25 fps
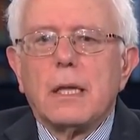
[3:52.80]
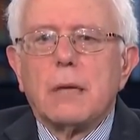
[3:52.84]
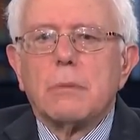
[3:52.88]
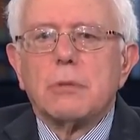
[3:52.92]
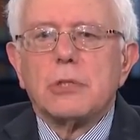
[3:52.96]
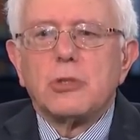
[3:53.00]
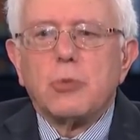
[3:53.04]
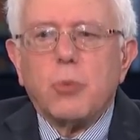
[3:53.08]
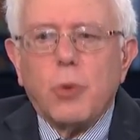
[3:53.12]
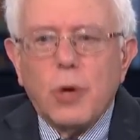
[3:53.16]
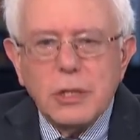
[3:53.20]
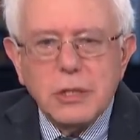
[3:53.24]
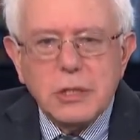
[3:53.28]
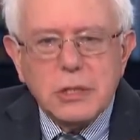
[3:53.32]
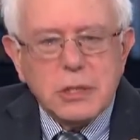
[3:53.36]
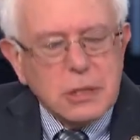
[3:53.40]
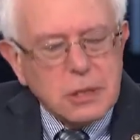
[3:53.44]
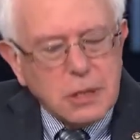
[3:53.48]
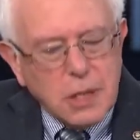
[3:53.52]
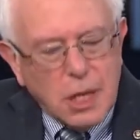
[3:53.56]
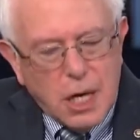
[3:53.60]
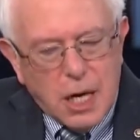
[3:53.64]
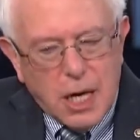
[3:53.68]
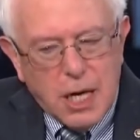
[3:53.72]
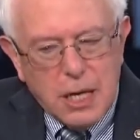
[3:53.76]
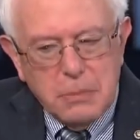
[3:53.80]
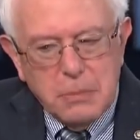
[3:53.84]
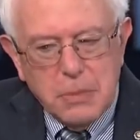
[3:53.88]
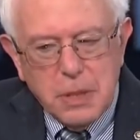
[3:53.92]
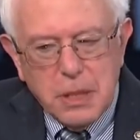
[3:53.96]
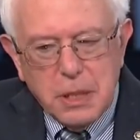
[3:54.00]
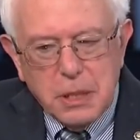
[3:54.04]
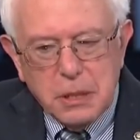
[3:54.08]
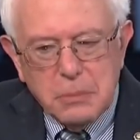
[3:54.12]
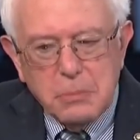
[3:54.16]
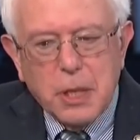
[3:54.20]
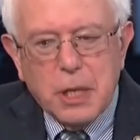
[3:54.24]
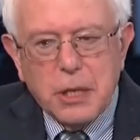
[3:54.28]
there was once a
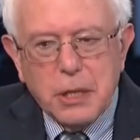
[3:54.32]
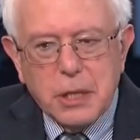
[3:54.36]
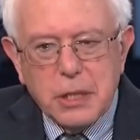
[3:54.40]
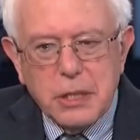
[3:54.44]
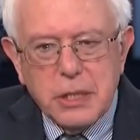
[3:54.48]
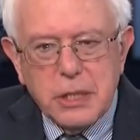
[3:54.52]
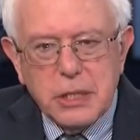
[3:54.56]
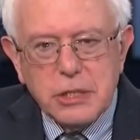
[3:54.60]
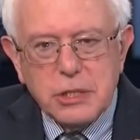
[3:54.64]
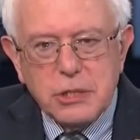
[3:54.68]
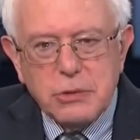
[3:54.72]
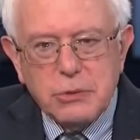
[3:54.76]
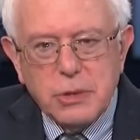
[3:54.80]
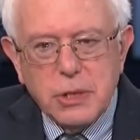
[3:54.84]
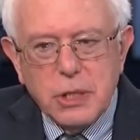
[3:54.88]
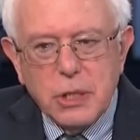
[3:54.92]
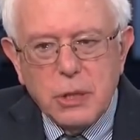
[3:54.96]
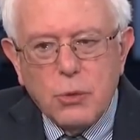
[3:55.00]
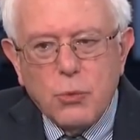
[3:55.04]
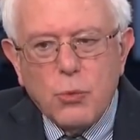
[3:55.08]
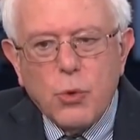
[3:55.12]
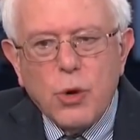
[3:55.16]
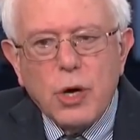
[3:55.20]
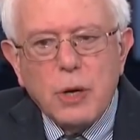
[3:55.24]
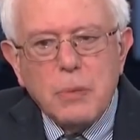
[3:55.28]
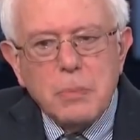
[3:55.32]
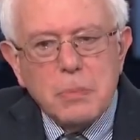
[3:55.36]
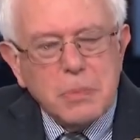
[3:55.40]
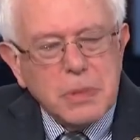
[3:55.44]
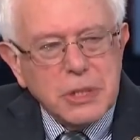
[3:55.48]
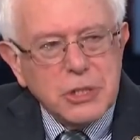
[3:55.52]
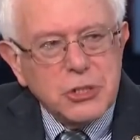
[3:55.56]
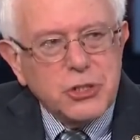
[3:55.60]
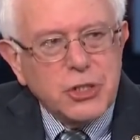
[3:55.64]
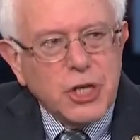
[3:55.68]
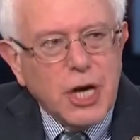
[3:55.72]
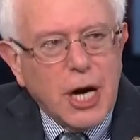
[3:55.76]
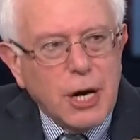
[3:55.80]
time in American history where a
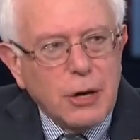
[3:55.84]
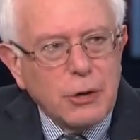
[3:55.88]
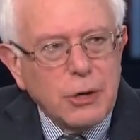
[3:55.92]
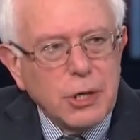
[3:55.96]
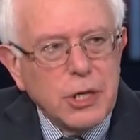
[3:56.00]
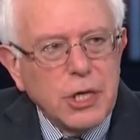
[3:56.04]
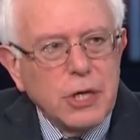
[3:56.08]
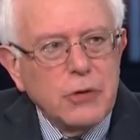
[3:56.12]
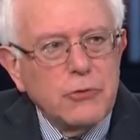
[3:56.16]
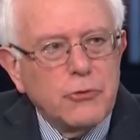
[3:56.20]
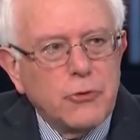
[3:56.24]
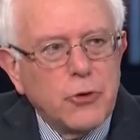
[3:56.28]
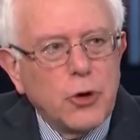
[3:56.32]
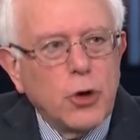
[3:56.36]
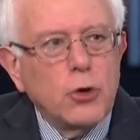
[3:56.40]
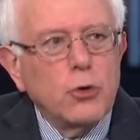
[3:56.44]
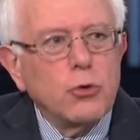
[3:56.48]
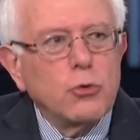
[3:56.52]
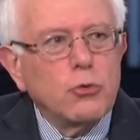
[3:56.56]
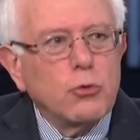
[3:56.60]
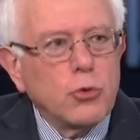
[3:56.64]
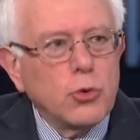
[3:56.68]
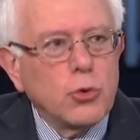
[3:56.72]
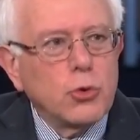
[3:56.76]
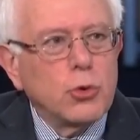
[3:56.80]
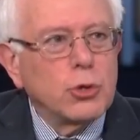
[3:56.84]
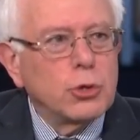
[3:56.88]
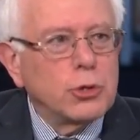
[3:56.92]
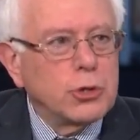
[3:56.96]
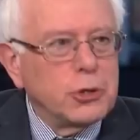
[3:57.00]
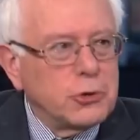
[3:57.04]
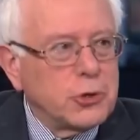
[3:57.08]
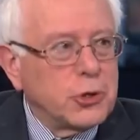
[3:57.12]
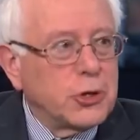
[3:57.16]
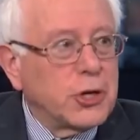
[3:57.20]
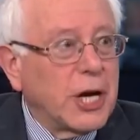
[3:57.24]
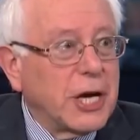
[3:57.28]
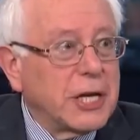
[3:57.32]
majority vote
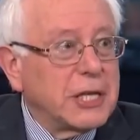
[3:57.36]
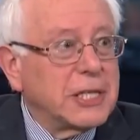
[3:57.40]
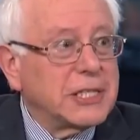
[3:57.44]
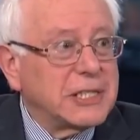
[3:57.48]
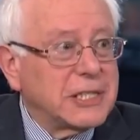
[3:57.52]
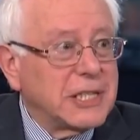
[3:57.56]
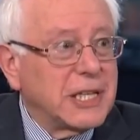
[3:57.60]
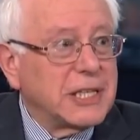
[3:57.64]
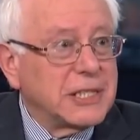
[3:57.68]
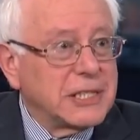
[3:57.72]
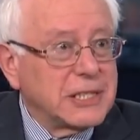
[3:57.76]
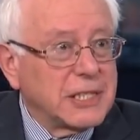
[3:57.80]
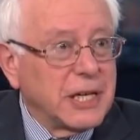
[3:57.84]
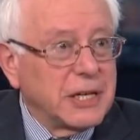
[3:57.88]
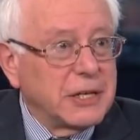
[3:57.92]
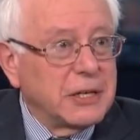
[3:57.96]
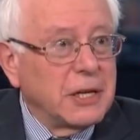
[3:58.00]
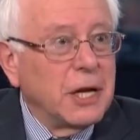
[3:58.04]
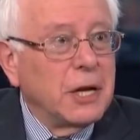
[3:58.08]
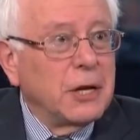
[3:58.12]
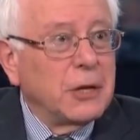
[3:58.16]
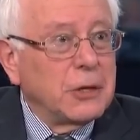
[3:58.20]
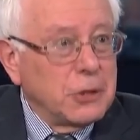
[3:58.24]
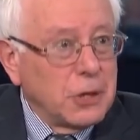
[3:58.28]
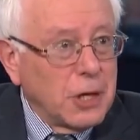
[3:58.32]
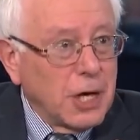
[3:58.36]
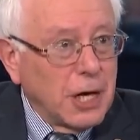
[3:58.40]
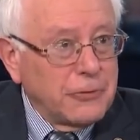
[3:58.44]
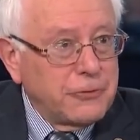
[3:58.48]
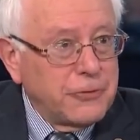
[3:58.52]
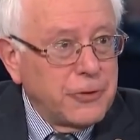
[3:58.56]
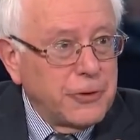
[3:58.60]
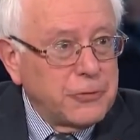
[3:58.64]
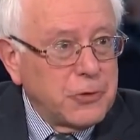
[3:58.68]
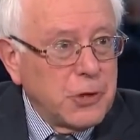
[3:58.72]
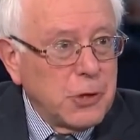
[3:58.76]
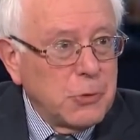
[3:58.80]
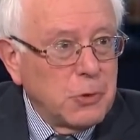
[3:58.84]
ruled in the United States Senate. You
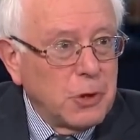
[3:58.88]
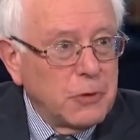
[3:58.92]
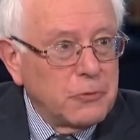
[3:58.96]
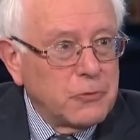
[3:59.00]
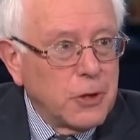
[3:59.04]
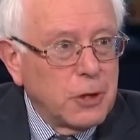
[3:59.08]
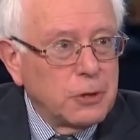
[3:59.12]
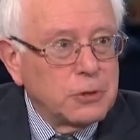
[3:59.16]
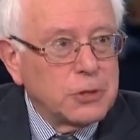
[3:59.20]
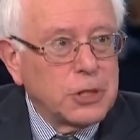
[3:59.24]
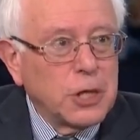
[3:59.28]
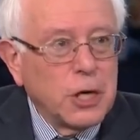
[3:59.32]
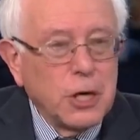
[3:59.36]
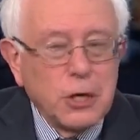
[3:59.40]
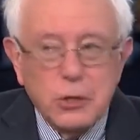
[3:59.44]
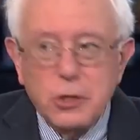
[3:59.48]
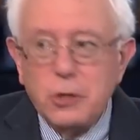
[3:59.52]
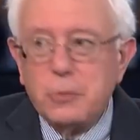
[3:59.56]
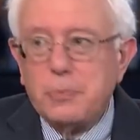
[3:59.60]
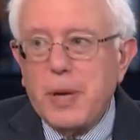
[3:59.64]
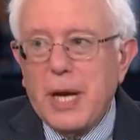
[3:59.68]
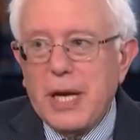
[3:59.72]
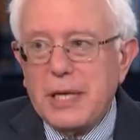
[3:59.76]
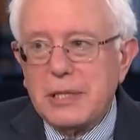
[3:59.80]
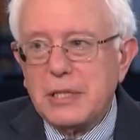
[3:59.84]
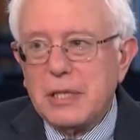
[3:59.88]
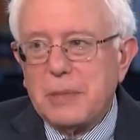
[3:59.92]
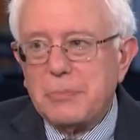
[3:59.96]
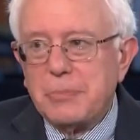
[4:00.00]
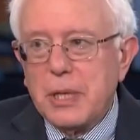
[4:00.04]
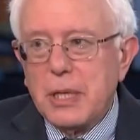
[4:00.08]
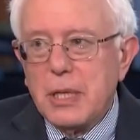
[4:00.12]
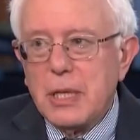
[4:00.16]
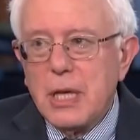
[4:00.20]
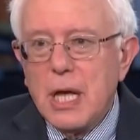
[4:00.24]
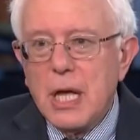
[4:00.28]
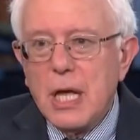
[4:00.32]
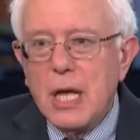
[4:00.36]
got 51 votes, you pass
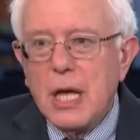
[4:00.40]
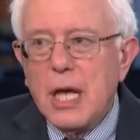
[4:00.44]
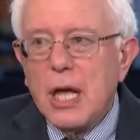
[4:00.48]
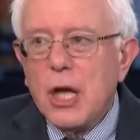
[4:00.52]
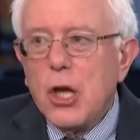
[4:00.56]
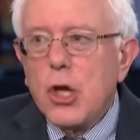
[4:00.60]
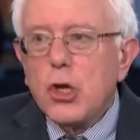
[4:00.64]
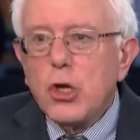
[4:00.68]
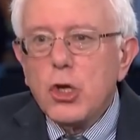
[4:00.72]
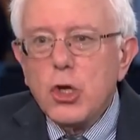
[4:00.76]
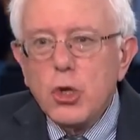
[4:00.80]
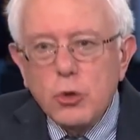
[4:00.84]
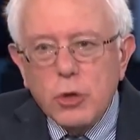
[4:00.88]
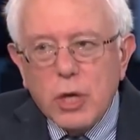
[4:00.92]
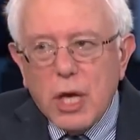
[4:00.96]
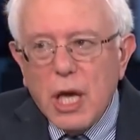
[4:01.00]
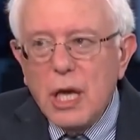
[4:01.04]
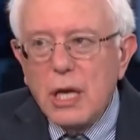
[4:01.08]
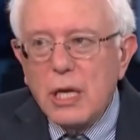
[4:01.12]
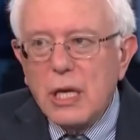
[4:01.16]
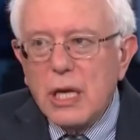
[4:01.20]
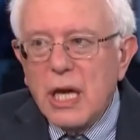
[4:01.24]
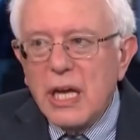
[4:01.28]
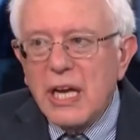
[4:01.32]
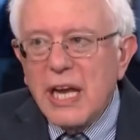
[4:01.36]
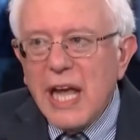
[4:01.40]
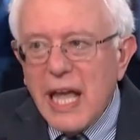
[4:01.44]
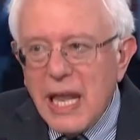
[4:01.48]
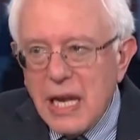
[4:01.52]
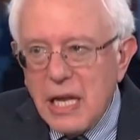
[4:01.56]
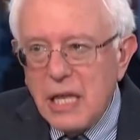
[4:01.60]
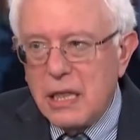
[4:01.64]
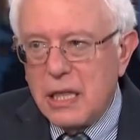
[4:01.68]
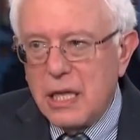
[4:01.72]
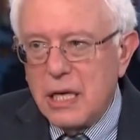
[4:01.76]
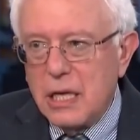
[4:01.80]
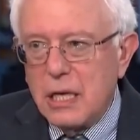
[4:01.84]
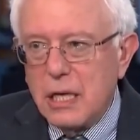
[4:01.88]
something. You can't get
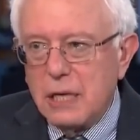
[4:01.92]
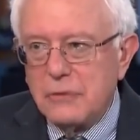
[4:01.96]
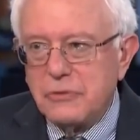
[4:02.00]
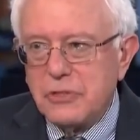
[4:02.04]
anything